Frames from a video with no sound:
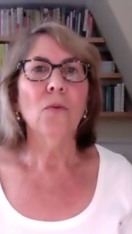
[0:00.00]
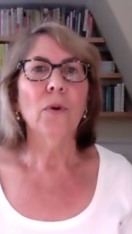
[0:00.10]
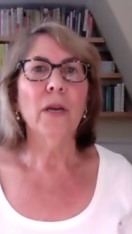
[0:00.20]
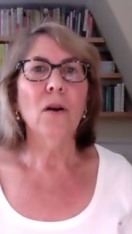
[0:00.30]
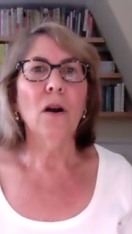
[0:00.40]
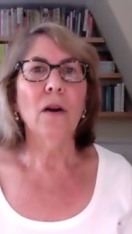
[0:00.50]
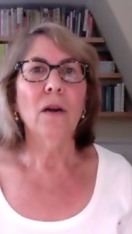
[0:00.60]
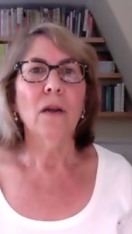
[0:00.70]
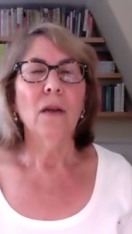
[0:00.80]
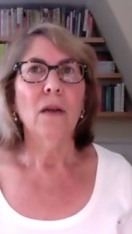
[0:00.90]
We are
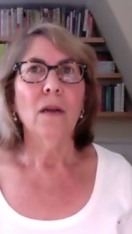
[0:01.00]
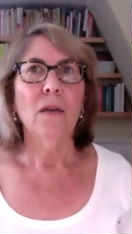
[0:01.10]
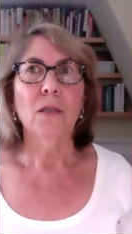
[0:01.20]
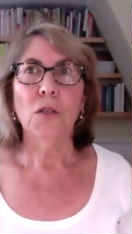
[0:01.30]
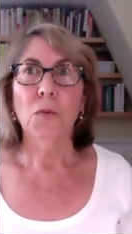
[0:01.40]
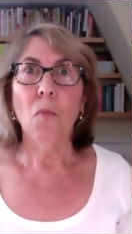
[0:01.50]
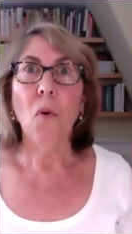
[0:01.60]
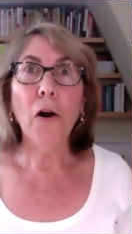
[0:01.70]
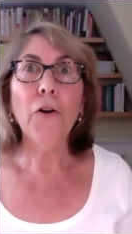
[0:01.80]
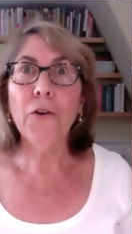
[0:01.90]

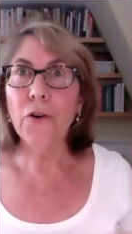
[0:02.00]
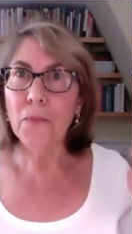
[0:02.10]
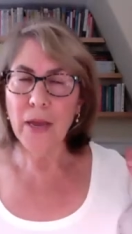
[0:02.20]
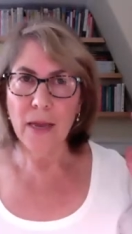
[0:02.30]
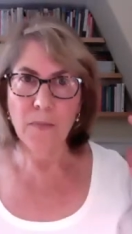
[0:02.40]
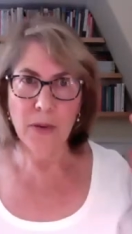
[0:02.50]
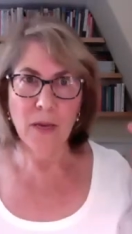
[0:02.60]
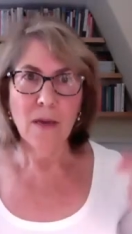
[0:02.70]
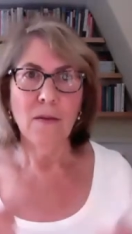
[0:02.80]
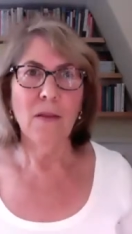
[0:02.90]
smarter,
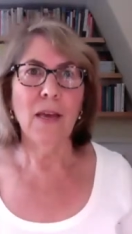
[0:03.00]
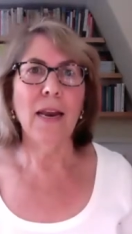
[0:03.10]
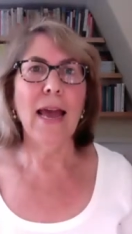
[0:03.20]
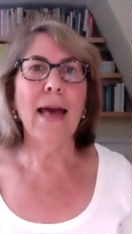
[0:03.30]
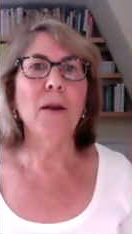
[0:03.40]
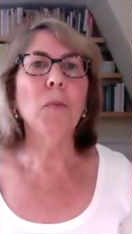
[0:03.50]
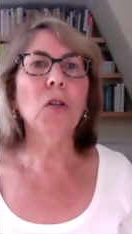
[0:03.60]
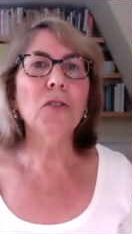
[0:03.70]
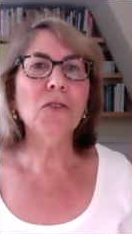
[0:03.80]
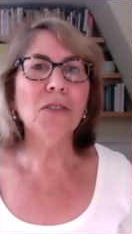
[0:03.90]
maybe, than
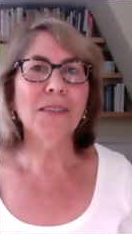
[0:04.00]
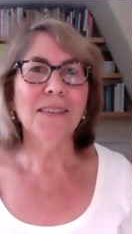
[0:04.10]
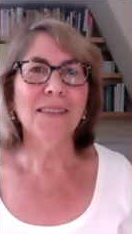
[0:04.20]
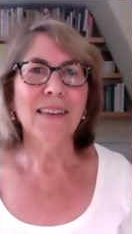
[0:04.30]
animals,